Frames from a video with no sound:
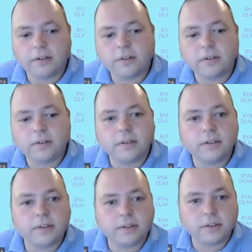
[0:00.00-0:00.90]

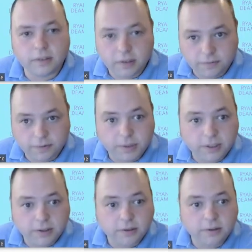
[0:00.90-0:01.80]
this information
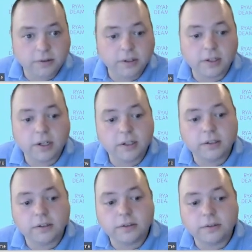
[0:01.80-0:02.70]
is all
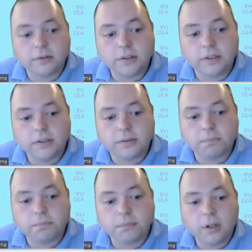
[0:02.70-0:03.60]
connected to these
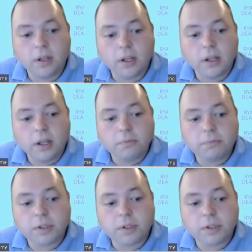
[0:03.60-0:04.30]
pivot